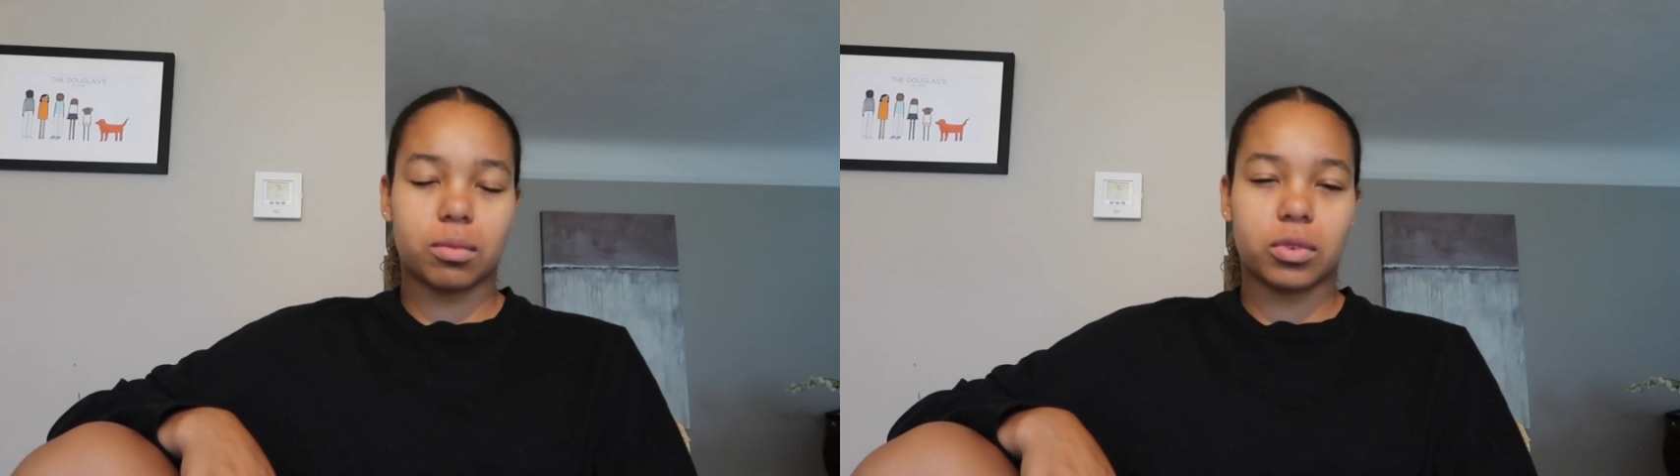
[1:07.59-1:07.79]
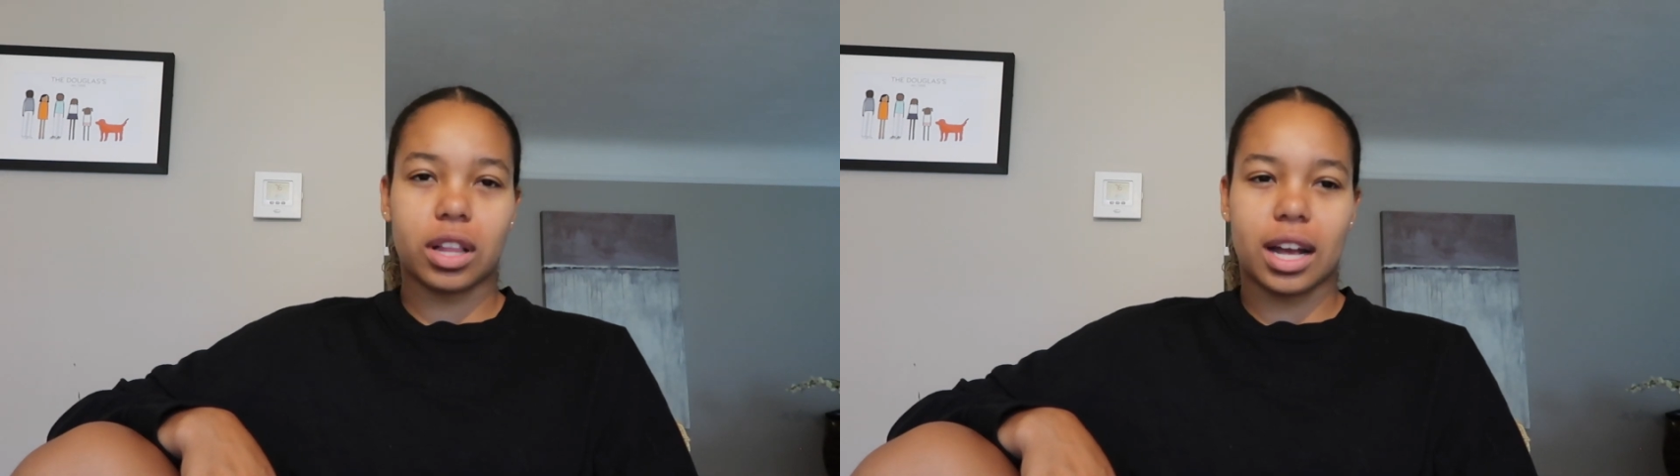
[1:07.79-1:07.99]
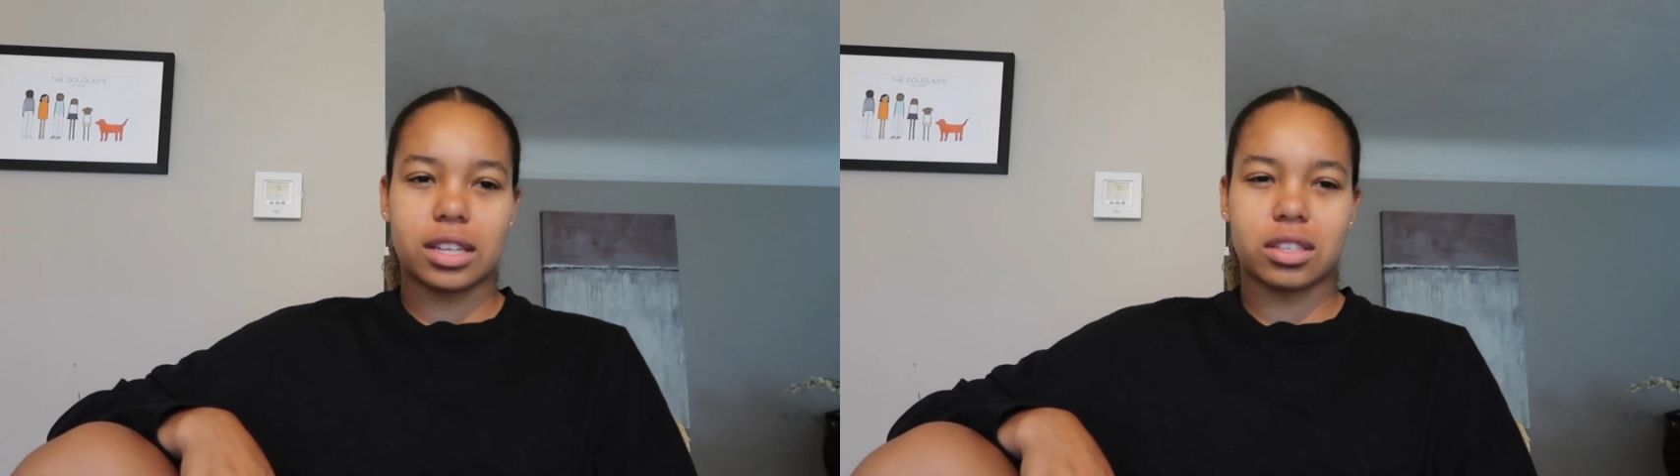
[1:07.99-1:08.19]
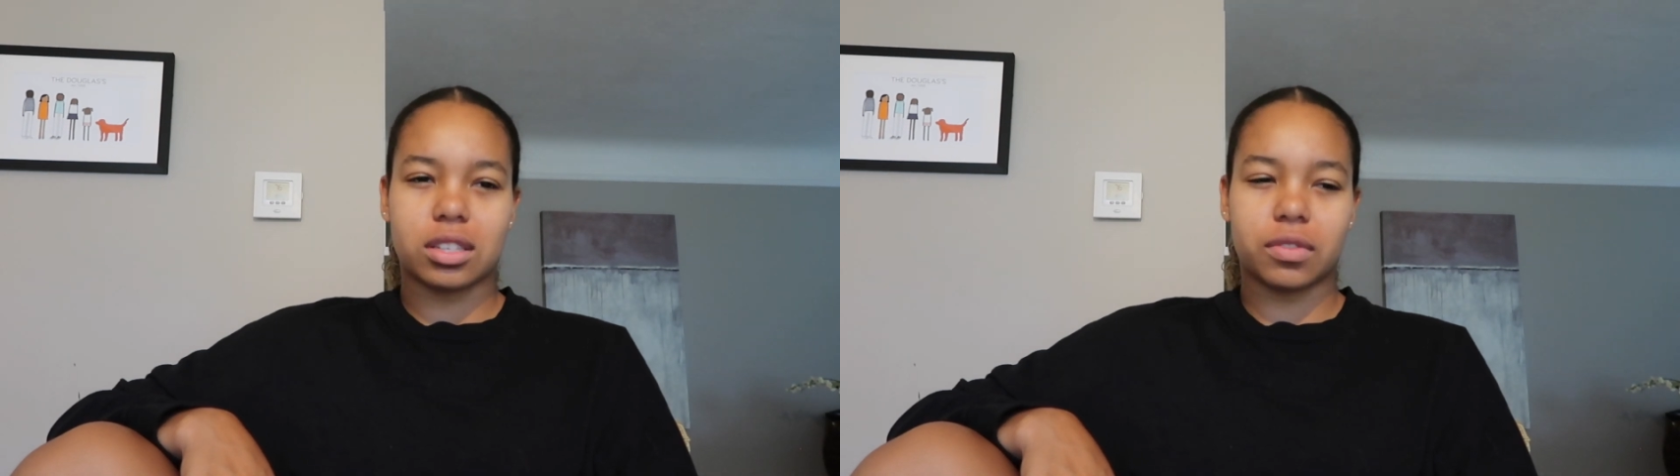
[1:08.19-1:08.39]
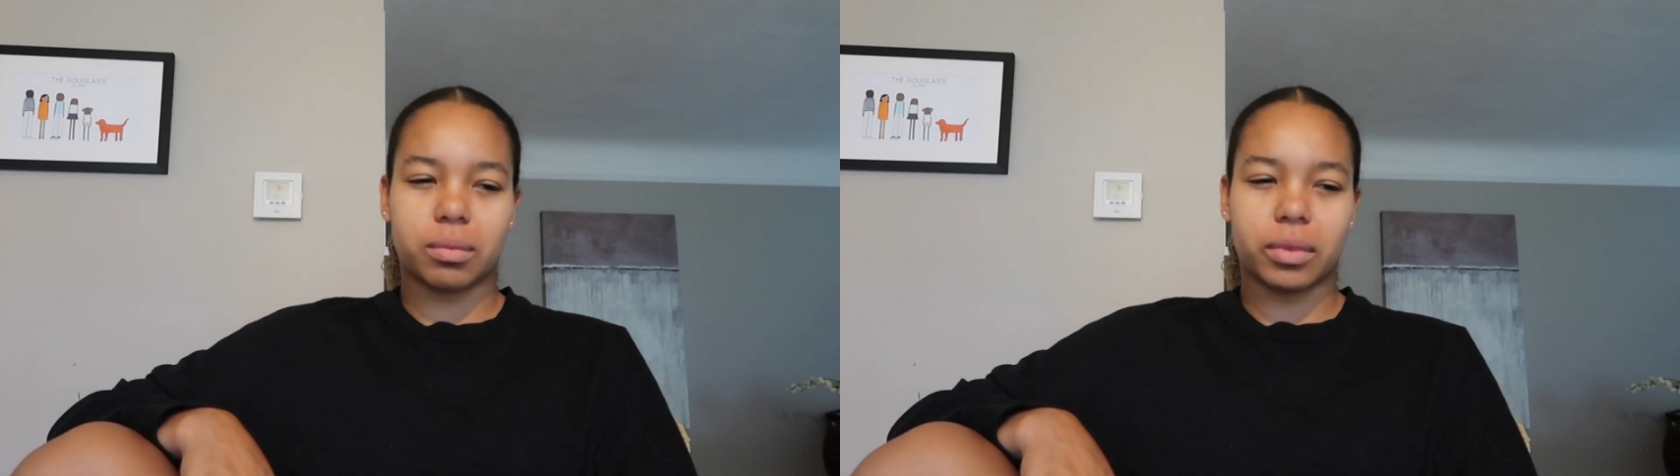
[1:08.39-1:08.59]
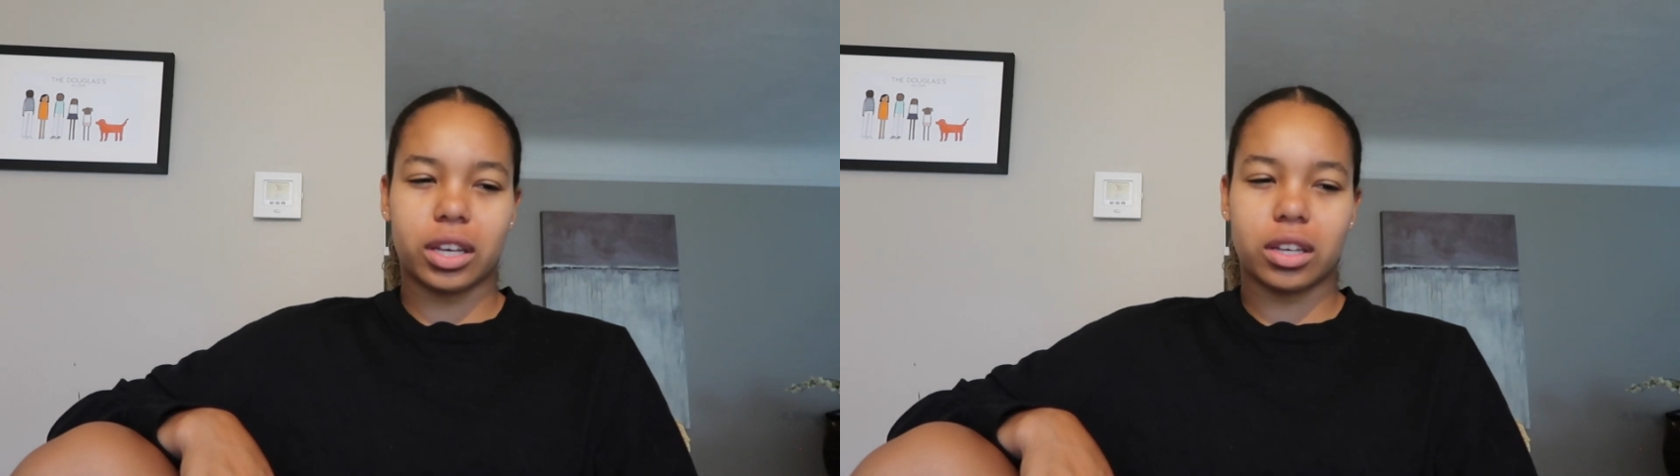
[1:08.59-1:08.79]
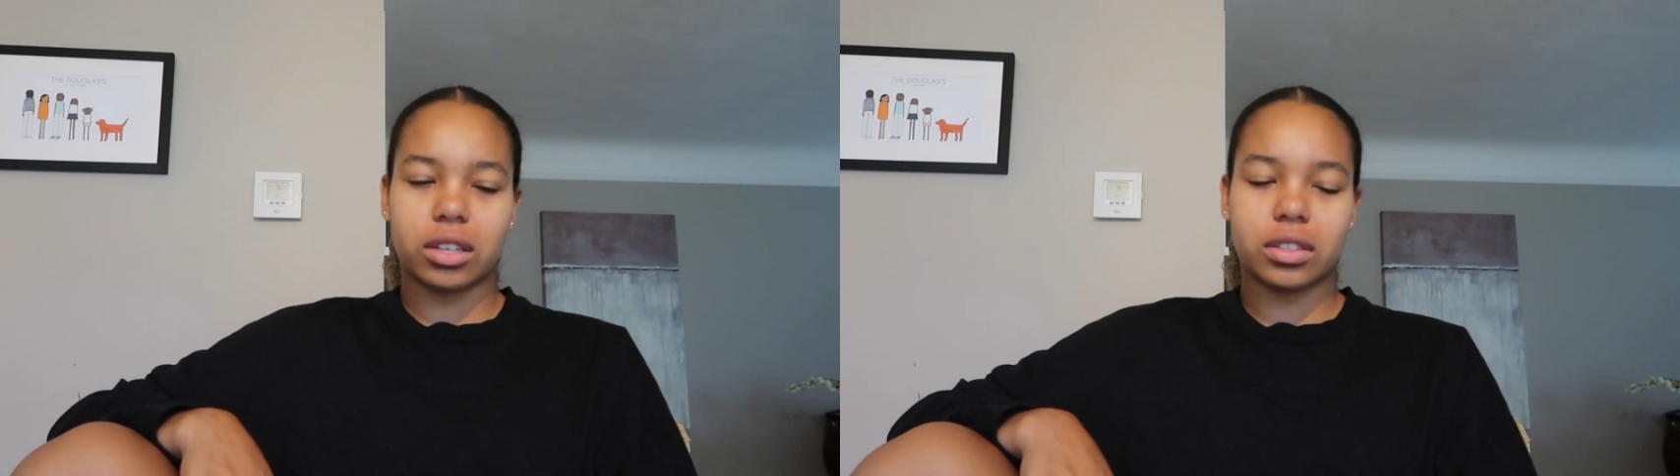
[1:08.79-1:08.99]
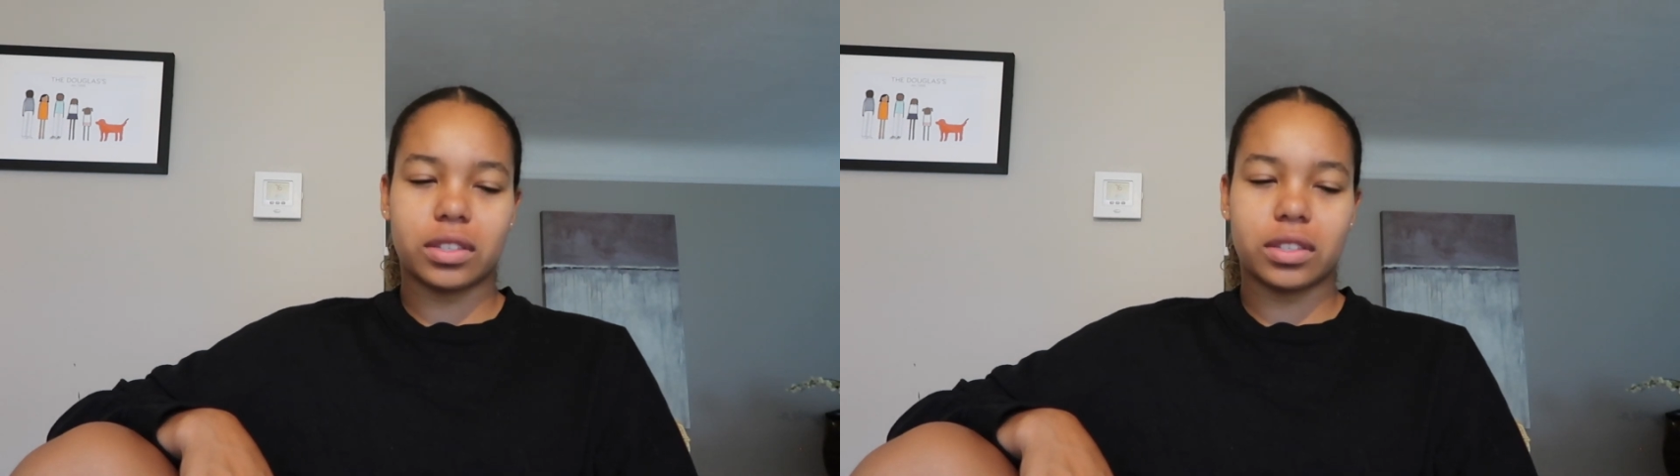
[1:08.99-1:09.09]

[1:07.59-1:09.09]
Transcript: normal classes from like